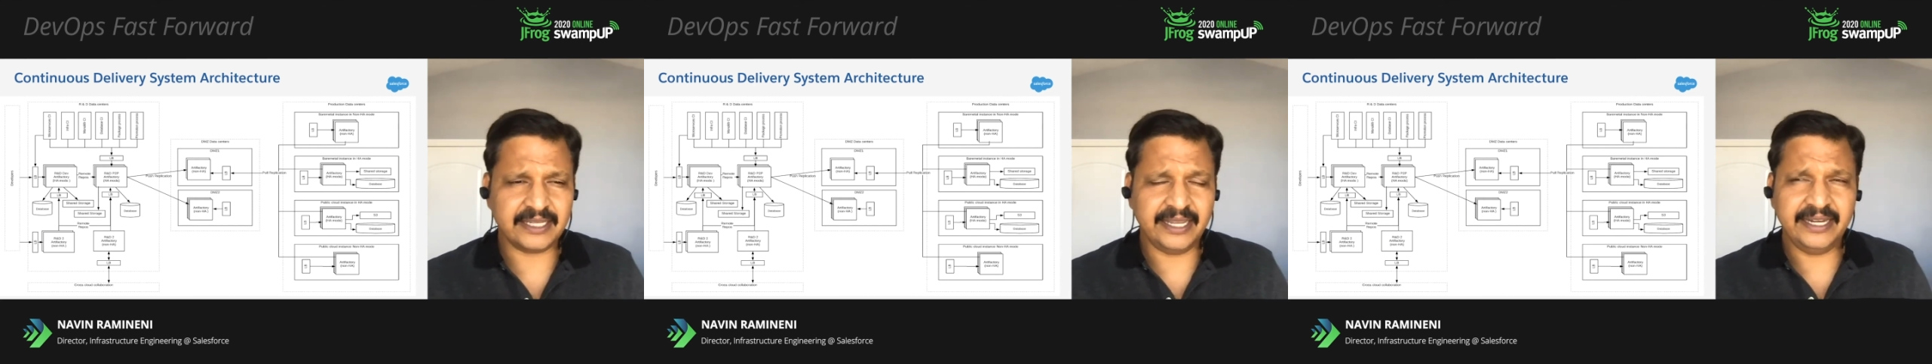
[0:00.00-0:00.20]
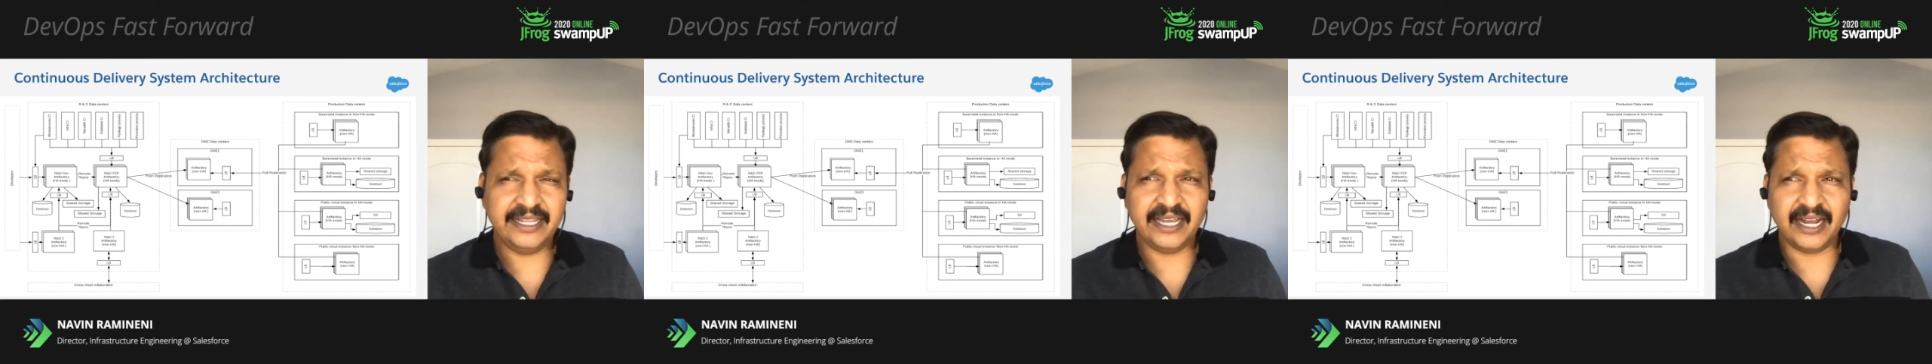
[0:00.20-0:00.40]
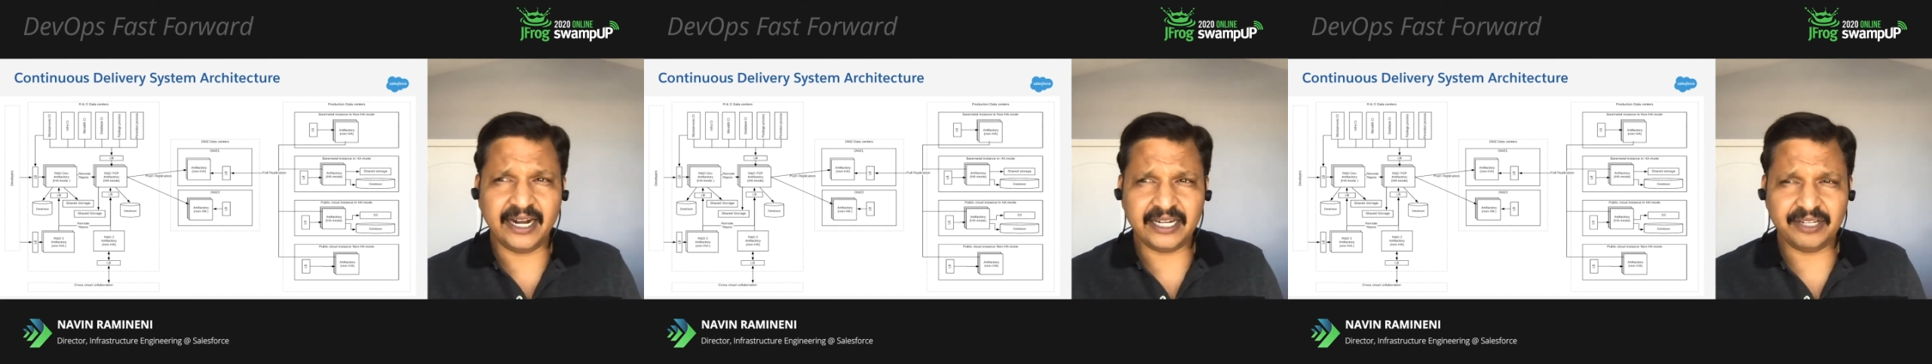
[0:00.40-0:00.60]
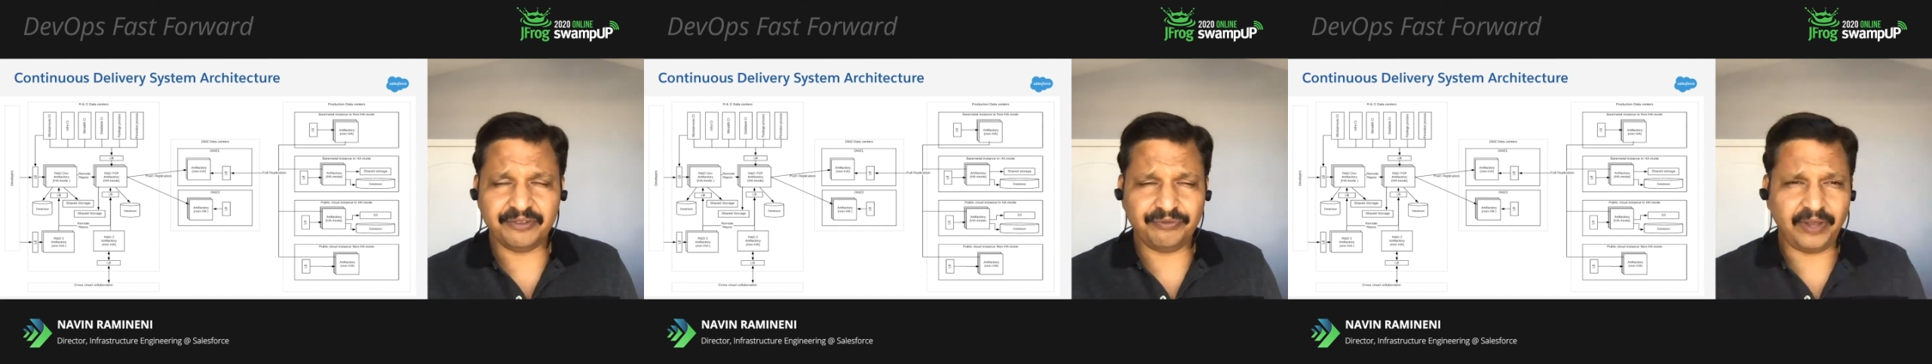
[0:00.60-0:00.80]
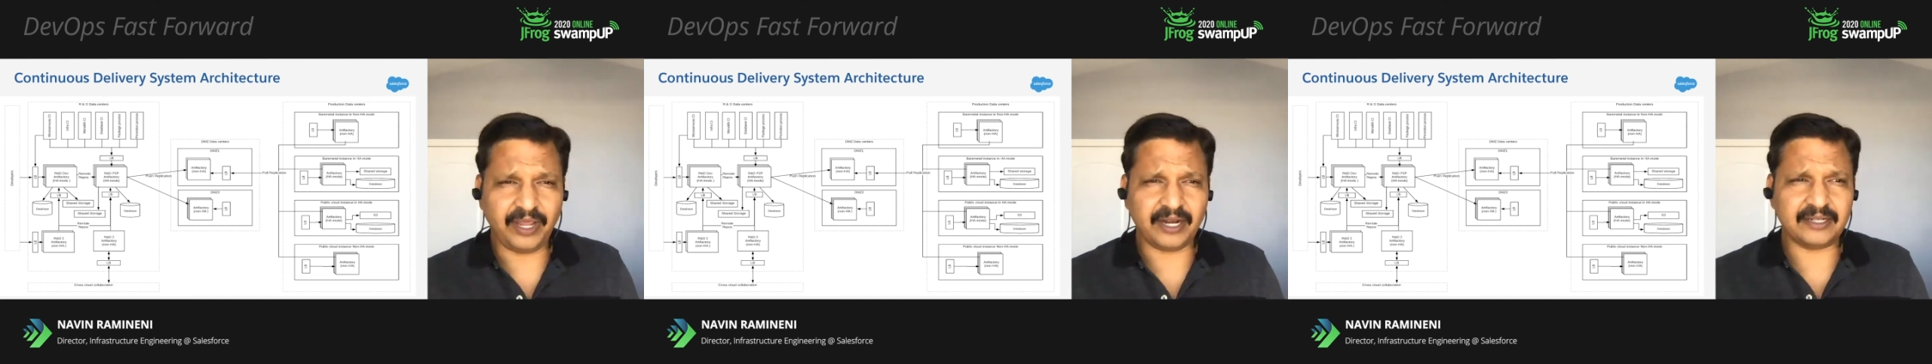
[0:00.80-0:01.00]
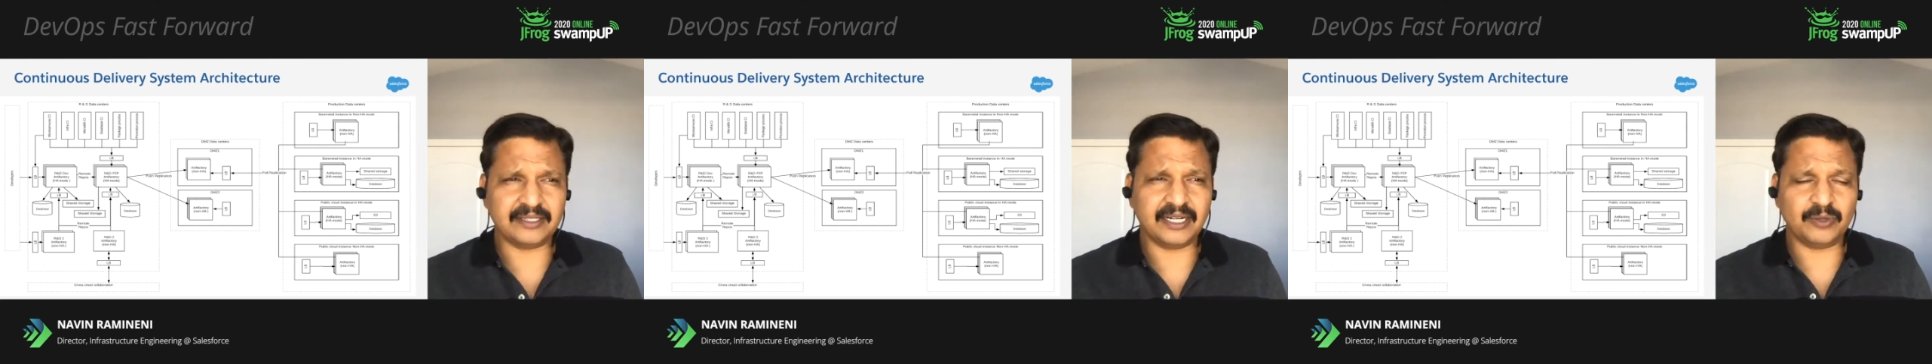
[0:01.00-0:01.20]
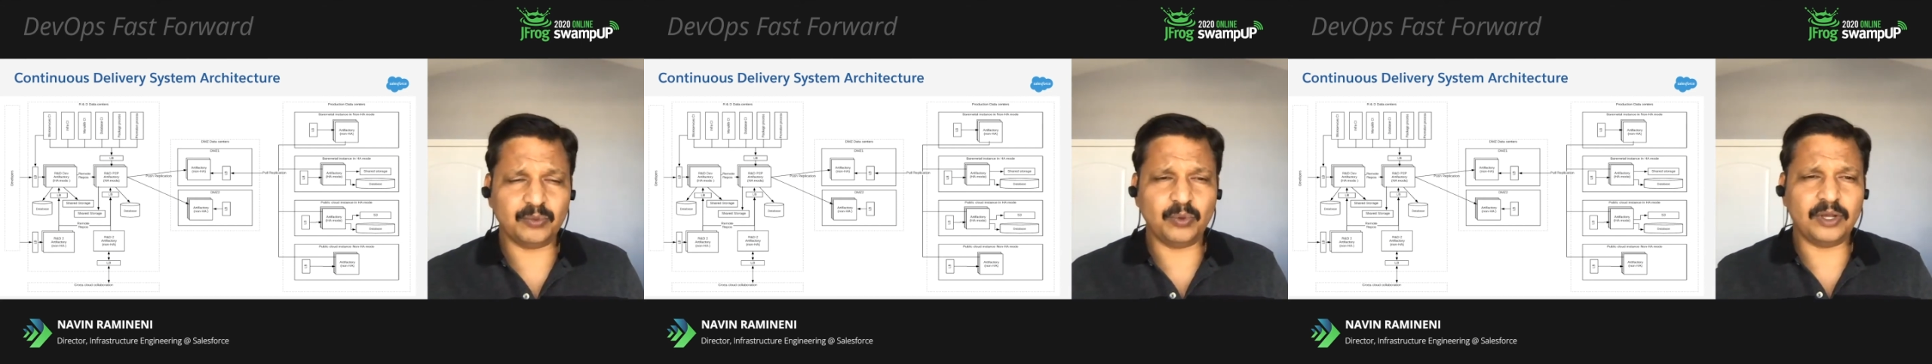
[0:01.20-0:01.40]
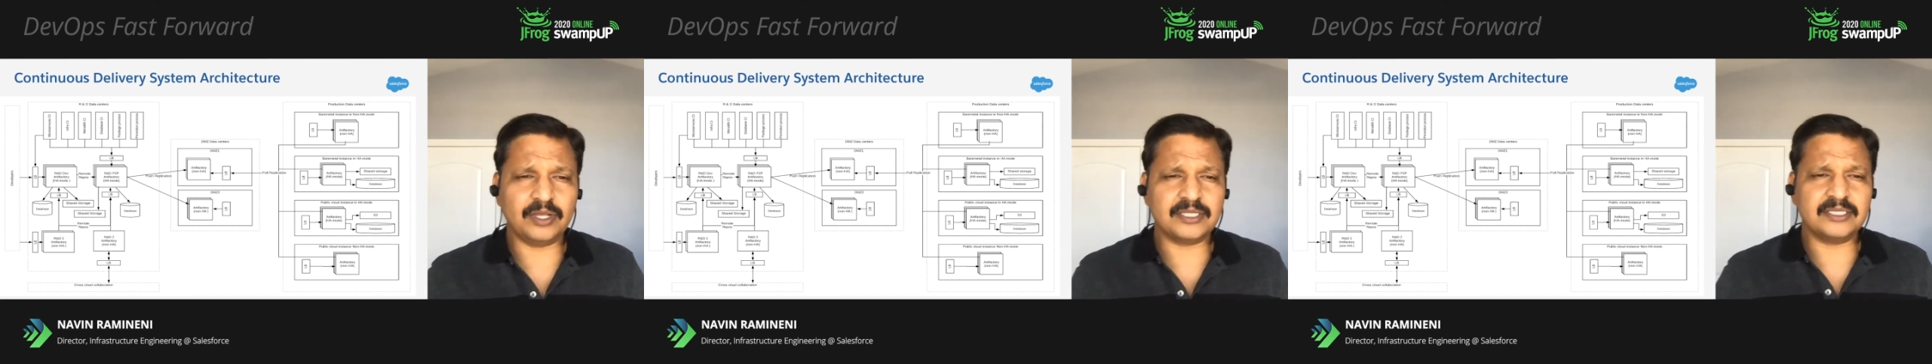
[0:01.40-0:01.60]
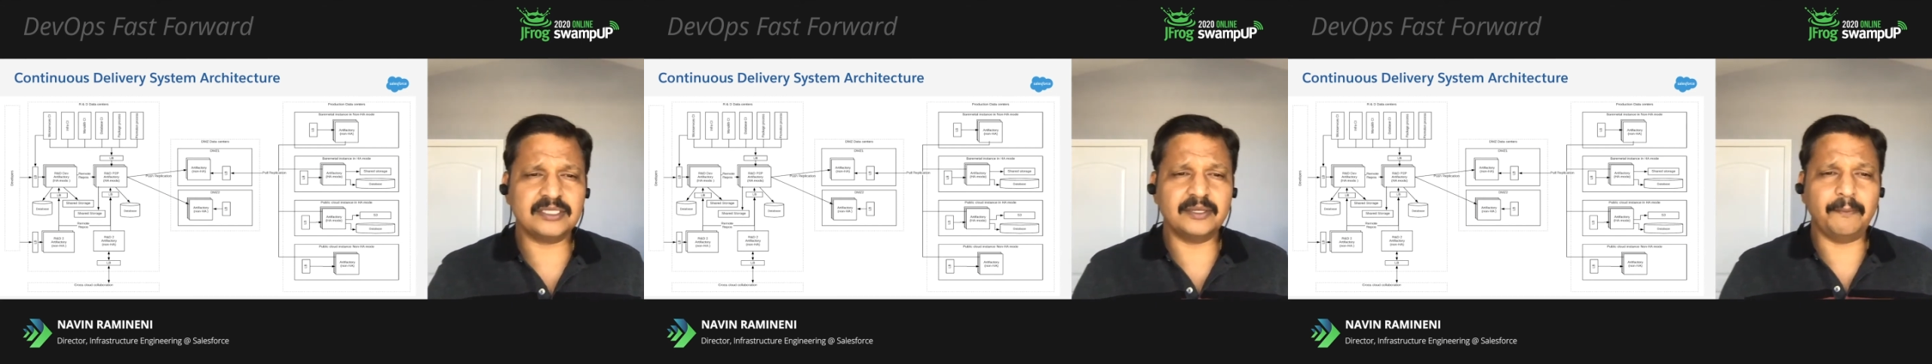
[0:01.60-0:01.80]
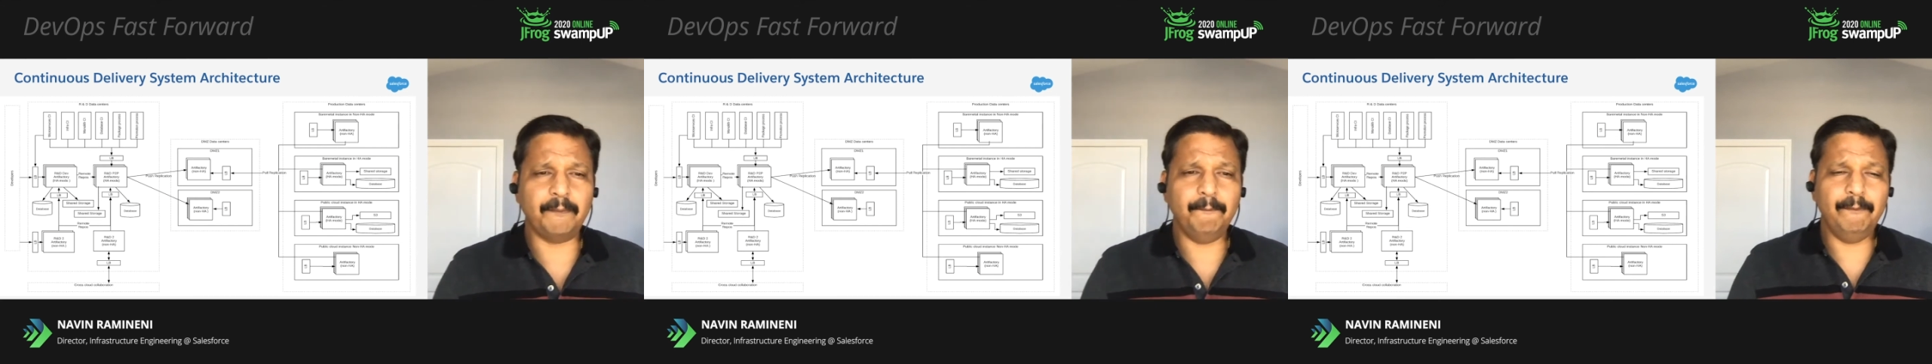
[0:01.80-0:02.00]
any artifact that was
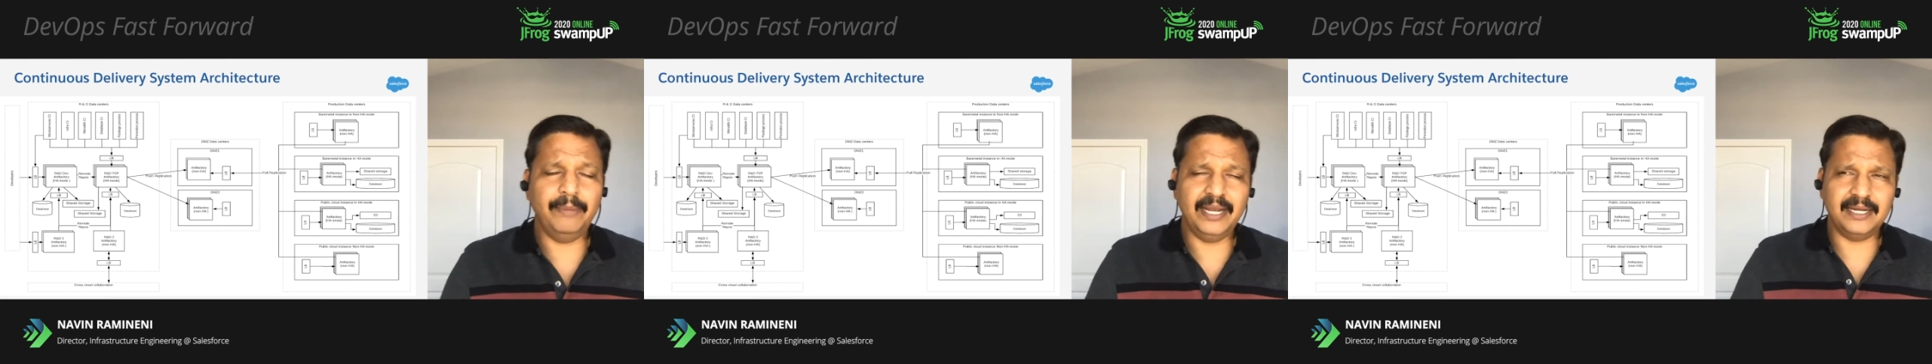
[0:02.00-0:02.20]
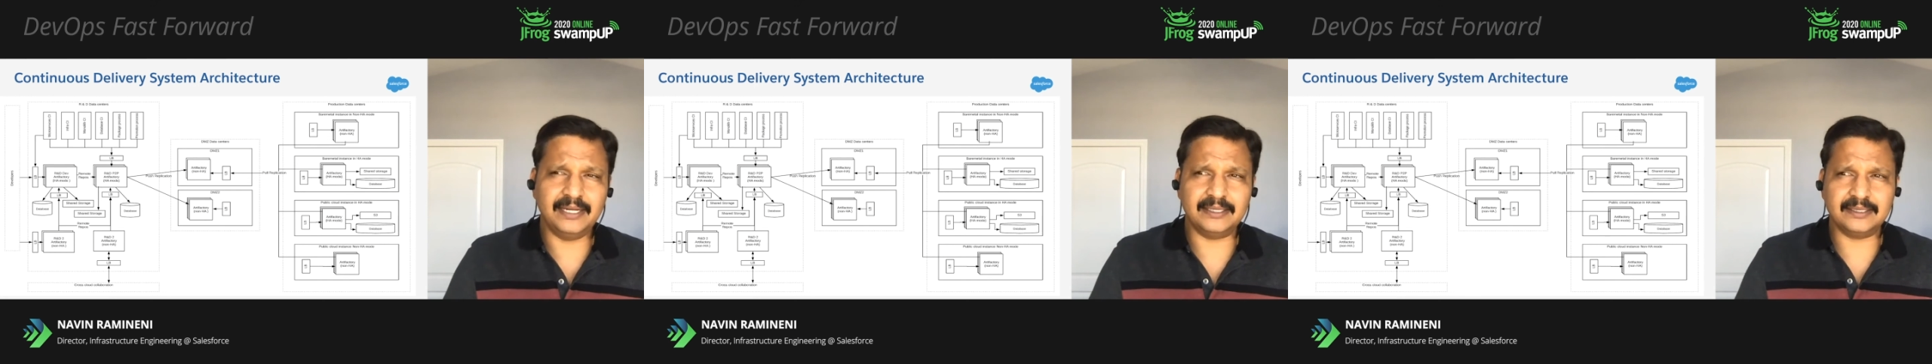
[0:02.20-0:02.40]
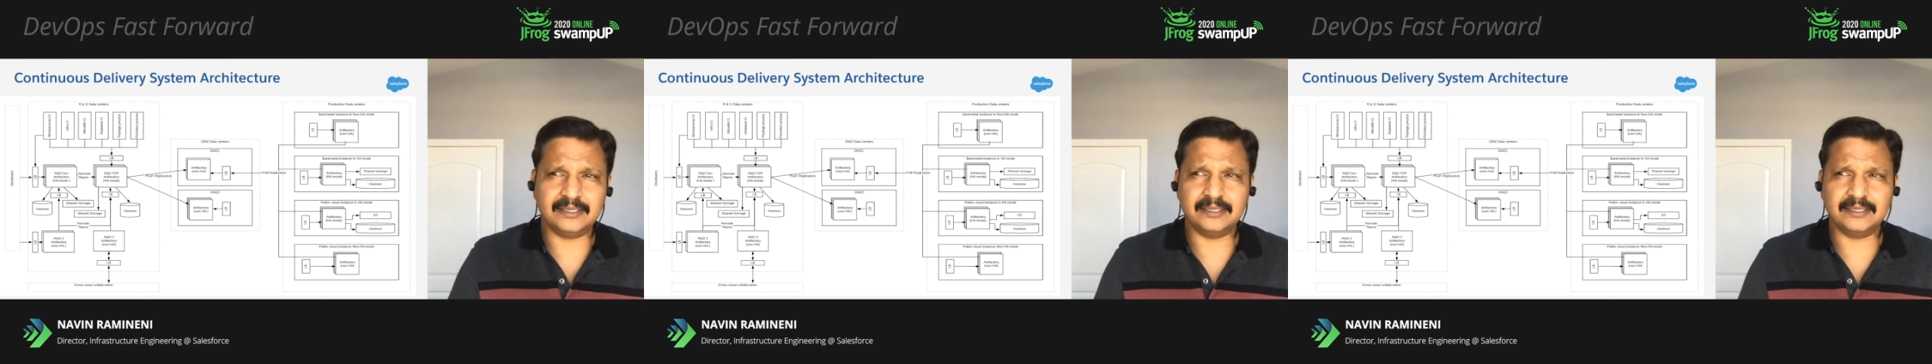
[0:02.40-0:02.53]
built